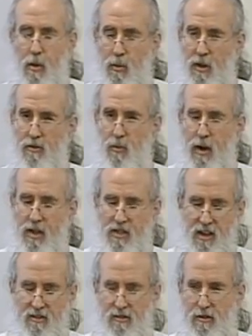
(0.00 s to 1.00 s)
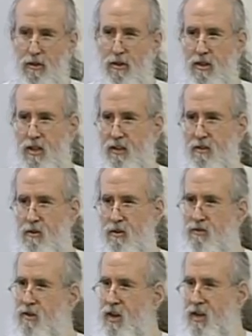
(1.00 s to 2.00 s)
that's why things look like they're
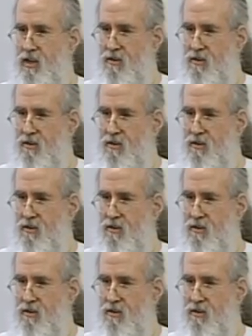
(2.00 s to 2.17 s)
designed,